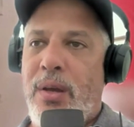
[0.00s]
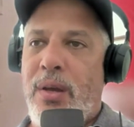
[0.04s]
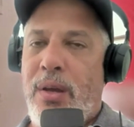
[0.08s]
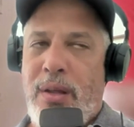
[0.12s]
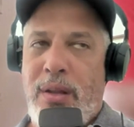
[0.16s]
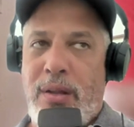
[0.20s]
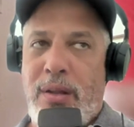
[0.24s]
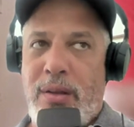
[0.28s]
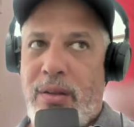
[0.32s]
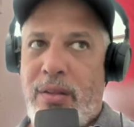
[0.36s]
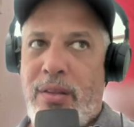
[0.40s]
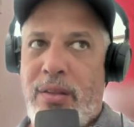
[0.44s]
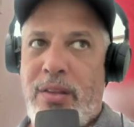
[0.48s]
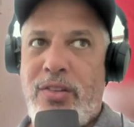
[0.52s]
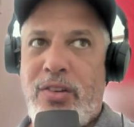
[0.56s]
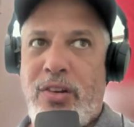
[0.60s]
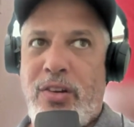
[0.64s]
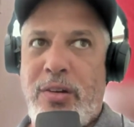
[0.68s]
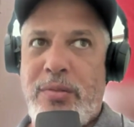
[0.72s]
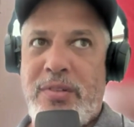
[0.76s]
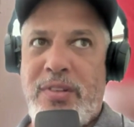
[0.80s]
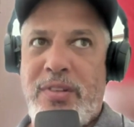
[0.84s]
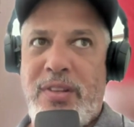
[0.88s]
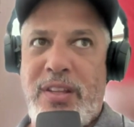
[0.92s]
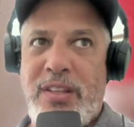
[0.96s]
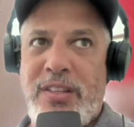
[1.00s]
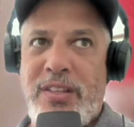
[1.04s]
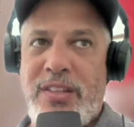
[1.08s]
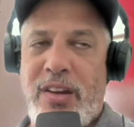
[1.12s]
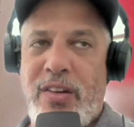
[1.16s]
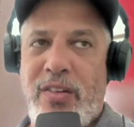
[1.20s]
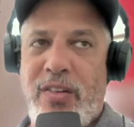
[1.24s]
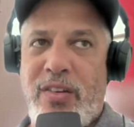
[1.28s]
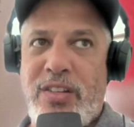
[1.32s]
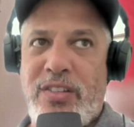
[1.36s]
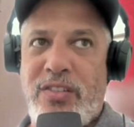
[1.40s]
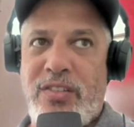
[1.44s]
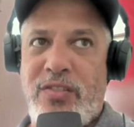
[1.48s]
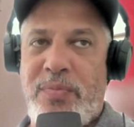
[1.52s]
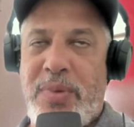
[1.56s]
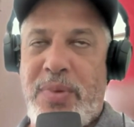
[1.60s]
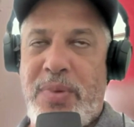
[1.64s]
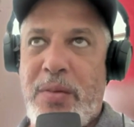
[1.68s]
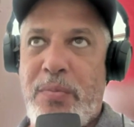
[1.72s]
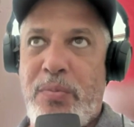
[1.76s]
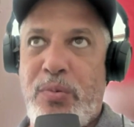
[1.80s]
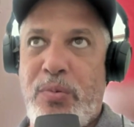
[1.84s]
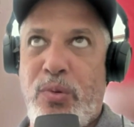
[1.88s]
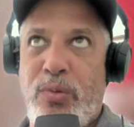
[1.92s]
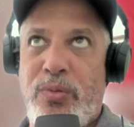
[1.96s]
A lot of the times in these areas, if
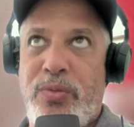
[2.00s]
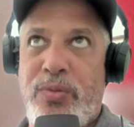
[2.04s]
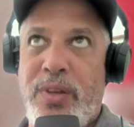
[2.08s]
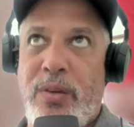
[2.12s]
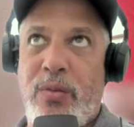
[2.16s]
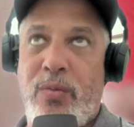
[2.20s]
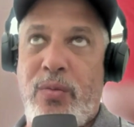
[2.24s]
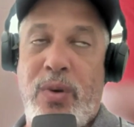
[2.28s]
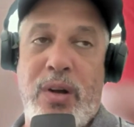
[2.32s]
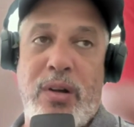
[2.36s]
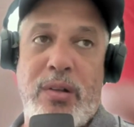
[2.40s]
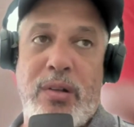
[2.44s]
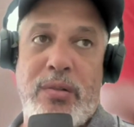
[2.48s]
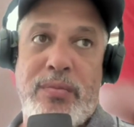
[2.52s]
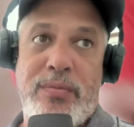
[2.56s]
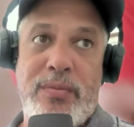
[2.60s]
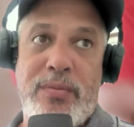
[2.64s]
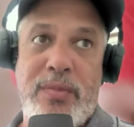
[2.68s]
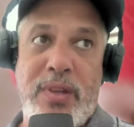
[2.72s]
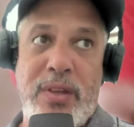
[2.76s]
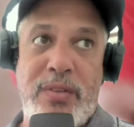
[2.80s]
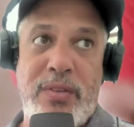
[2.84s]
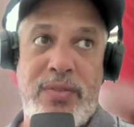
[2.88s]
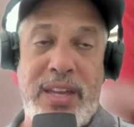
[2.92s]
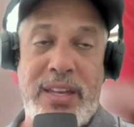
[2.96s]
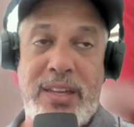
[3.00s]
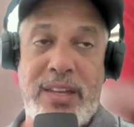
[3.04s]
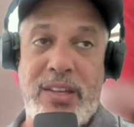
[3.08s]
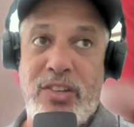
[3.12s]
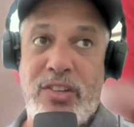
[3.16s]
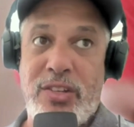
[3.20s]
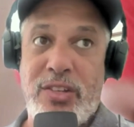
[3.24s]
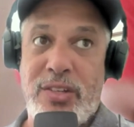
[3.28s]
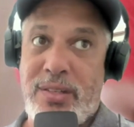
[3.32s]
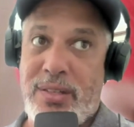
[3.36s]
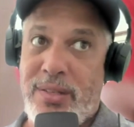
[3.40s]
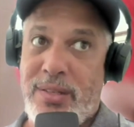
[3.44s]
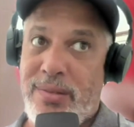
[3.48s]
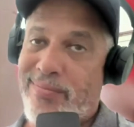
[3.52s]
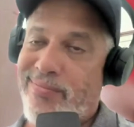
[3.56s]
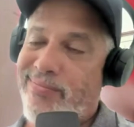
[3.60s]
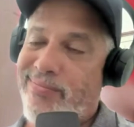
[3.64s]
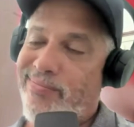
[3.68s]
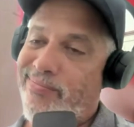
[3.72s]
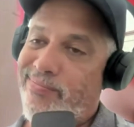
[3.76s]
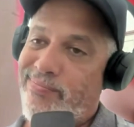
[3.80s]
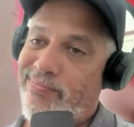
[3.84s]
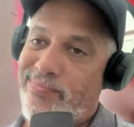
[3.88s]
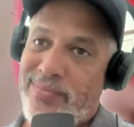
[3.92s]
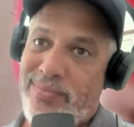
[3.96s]
people think, well, if they can just
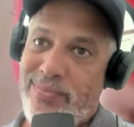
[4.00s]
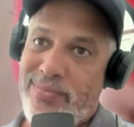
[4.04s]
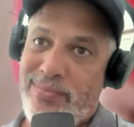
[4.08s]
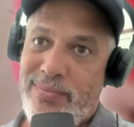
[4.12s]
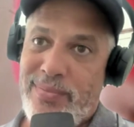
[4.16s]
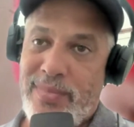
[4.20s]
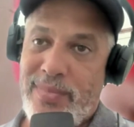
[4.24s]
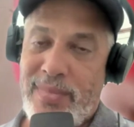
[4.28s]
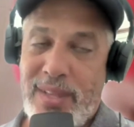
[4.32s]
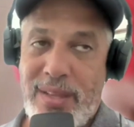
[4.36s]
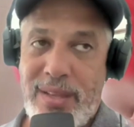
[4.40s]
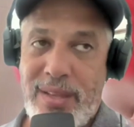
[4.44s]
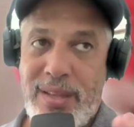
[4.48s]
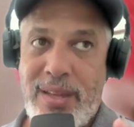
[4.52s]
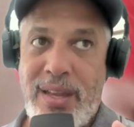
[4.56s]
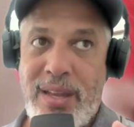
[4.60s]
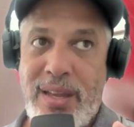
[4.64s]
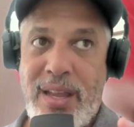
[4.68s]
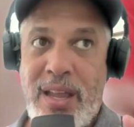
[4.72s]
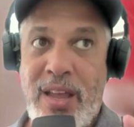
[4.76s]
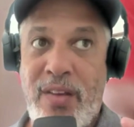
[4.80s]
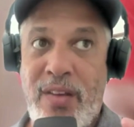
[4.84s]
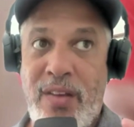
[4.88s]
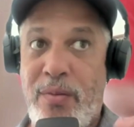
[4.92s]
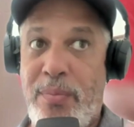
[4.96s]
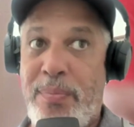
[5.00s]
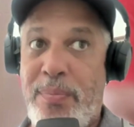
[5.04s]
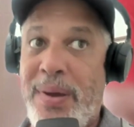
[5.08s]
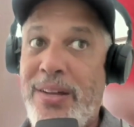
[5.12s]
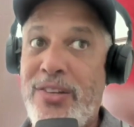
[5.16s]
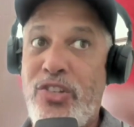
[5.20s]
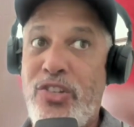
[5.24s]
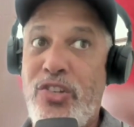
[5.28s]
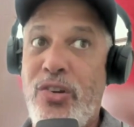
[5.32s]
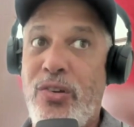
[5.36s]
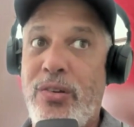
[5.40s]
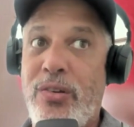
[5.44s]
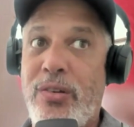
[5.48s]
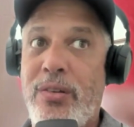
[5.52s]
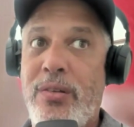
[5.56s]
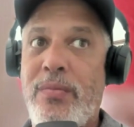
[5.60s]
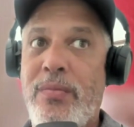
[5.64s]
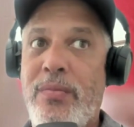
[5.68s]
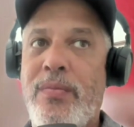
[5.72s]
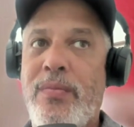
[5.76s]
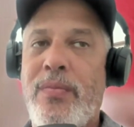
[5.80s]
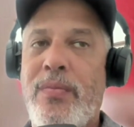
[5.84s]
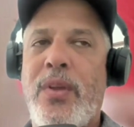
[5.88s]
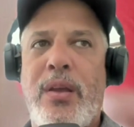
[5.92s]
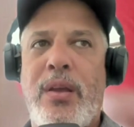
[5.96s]
have a punch
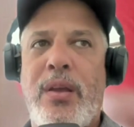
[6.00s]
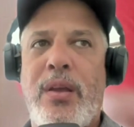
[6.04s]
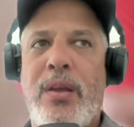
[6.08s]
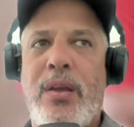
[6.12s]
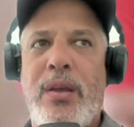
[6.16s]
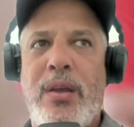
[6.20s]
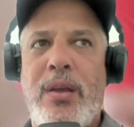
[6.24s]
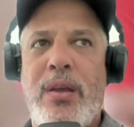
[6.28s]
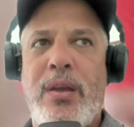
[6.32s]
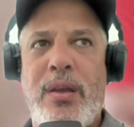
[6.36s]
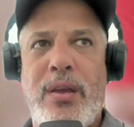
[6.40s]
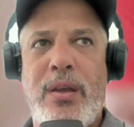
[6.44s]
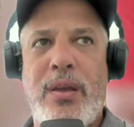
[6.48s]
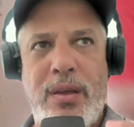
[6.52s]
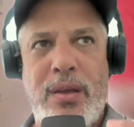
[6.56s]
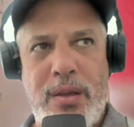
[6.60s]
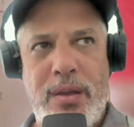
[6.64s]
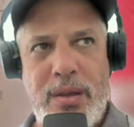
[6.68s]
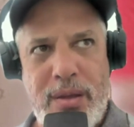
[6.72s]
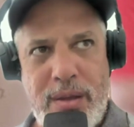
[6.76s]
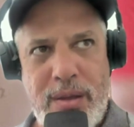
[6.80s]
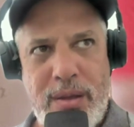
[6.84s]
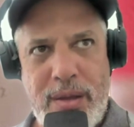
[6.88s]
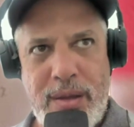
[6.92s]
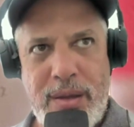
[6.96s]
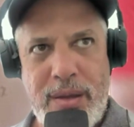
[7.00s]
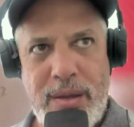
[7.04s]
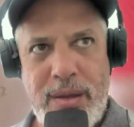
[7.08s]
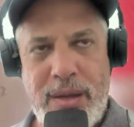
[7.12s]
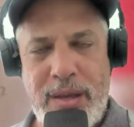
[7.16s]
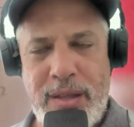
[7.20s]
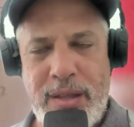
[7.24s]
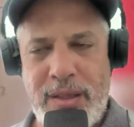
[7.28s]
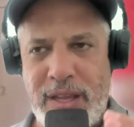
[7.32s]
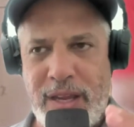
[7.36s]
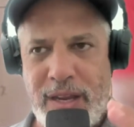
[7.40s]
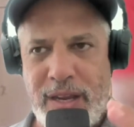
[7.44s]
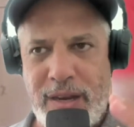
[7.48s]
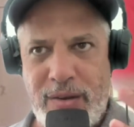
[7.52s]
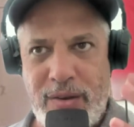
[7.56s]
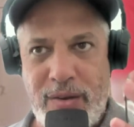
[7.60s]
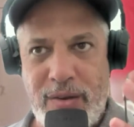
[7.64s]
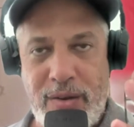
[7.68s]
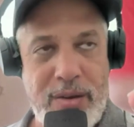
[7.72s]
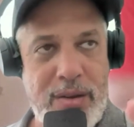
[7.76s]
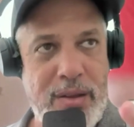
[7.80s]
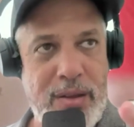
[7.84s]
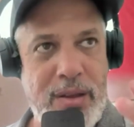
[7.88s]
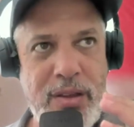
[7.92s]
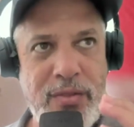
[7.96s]
on, and then
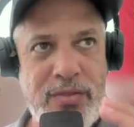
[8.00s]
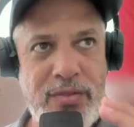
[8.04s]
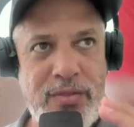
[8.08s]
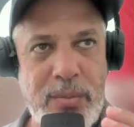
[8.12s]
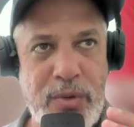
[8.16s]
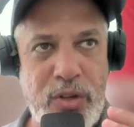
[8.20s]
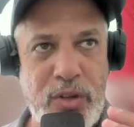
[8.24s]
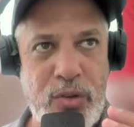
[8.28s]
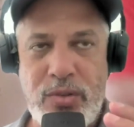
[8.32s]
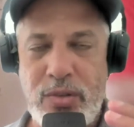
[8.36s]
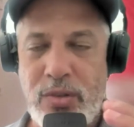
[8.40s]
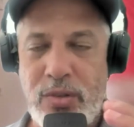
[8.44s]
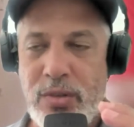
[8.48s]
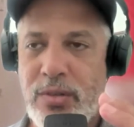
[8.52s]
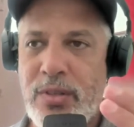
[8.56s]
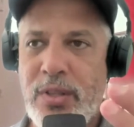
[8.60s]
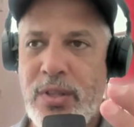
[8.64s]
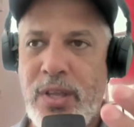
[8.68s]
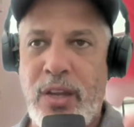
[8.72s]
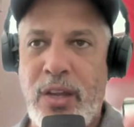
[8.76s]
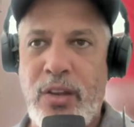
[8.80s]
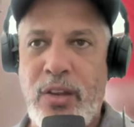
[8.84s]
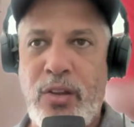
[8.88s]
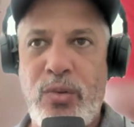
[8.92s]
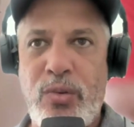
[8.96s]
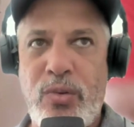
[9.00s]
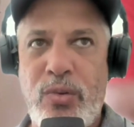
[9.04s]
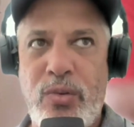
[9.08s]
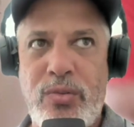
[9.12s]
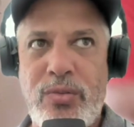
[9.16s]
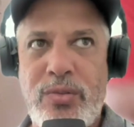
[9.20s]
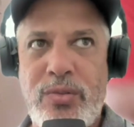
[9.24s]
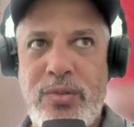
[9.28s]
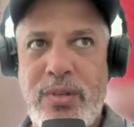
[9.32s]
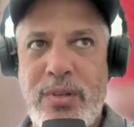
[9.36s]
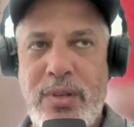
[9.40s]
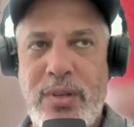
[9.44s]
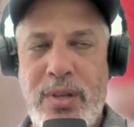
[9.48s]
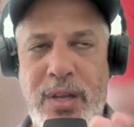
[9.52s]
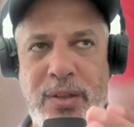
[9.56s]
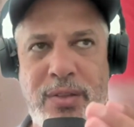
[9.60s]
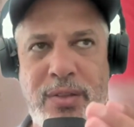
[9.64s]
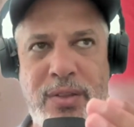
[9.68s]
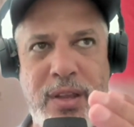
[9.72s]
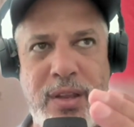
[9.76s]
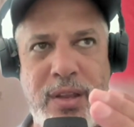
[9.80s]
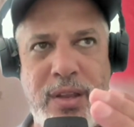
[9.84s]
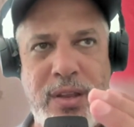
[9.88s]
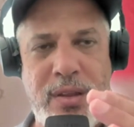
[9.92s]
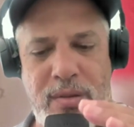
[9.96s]
if someone loses, they lose.
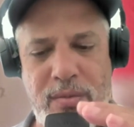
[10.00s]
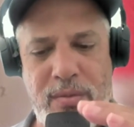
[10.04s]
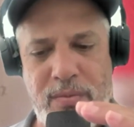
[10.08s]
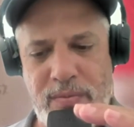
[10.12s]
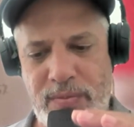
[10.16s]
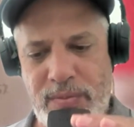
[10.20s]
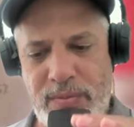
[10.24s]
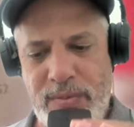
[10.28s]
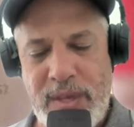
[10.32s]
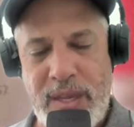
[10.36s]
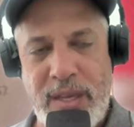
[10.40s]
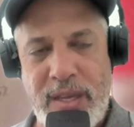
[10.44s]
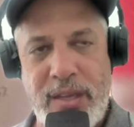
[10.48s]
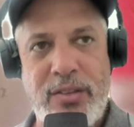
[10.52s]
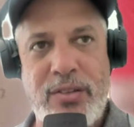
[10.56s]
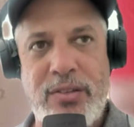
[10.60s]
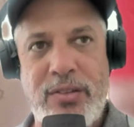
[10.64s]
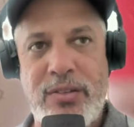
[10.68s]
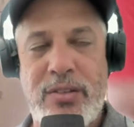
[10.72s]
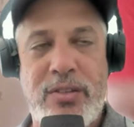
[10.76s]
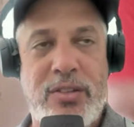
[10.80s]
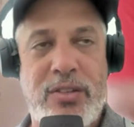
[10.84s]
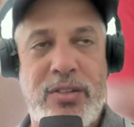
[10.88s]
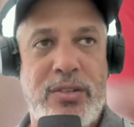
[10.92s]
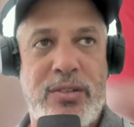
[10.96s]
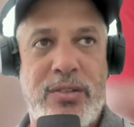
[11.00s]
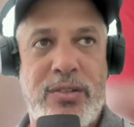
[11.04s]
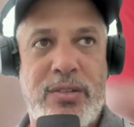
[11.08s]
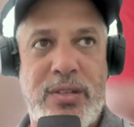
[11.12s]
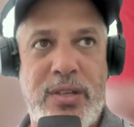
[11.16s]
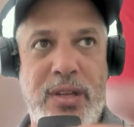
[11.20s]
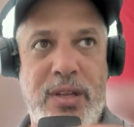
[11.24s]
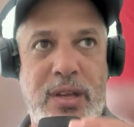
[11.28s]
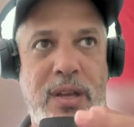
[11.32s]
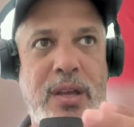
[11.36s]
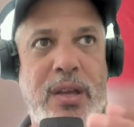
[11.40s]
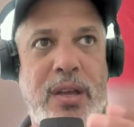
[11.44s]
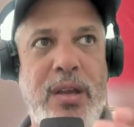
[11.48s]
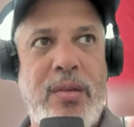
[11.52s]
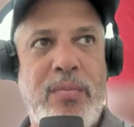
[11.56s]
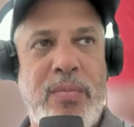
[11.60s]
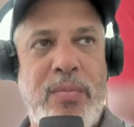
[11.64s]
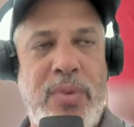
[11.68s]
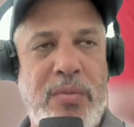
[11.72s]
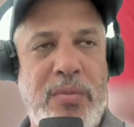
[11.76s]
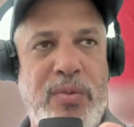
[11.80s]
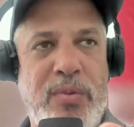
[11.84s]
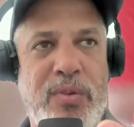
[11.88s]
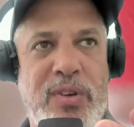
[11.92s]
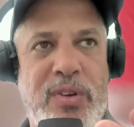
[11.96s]
And then things just,
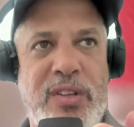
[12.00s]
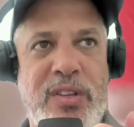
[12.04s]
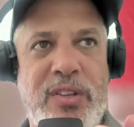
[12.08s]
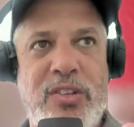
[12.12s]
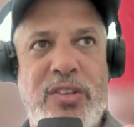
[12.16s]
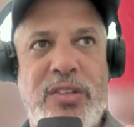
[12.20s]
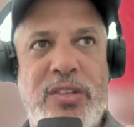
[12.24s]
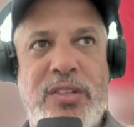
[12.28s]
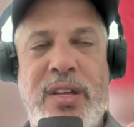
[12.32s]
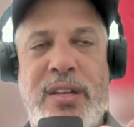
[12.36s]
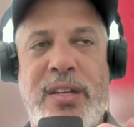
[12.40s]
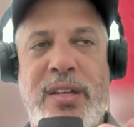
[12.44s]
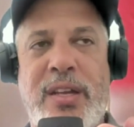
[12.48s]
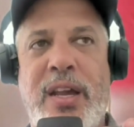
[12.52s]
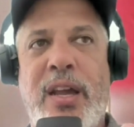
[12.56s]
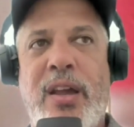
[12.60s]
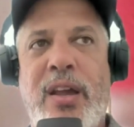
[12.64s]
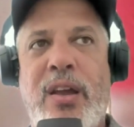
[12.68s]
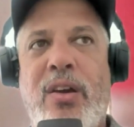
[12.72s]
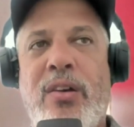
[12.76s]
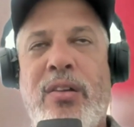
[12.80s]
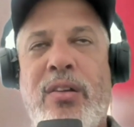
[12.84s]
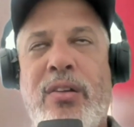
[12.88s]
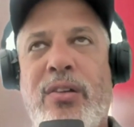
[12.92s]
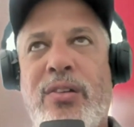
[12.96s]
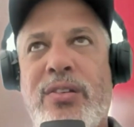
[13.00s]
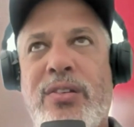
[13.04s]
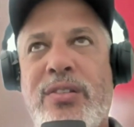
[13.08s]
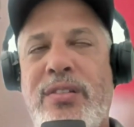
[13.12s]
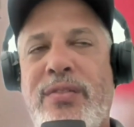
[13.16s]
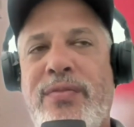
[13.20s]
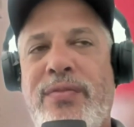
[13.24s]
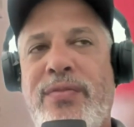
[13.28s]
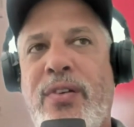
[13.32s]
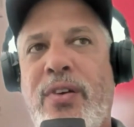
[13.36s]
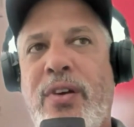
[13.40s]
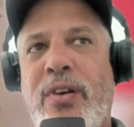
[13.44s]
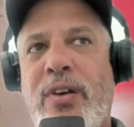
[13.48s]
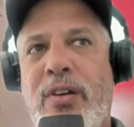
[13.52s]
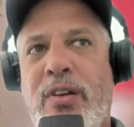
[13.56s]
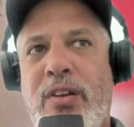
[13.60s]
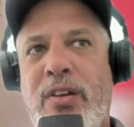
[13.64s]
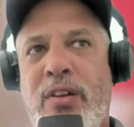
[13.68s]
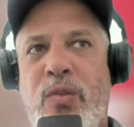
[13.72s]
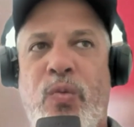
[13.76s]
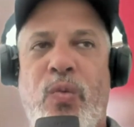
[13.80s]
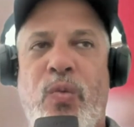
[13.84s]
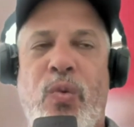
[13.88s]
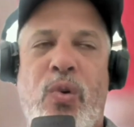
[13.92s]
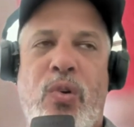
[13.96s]
people can just, okay, I lost the fight, I
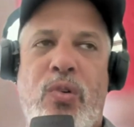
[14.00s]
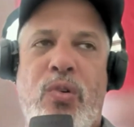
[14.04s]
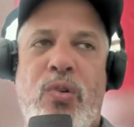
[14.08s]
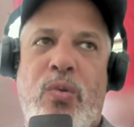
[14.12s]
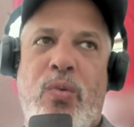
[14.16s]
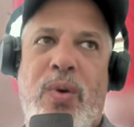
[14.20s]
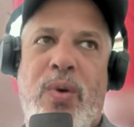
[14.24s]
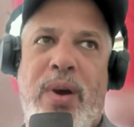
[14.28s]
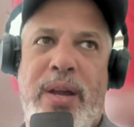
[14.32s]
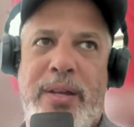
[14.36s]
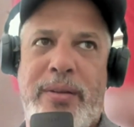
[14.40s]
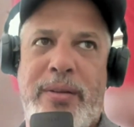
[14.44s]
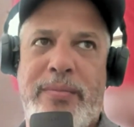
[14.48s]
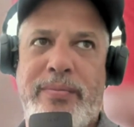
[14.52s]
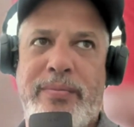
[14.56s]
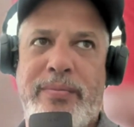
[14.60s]
can walk away.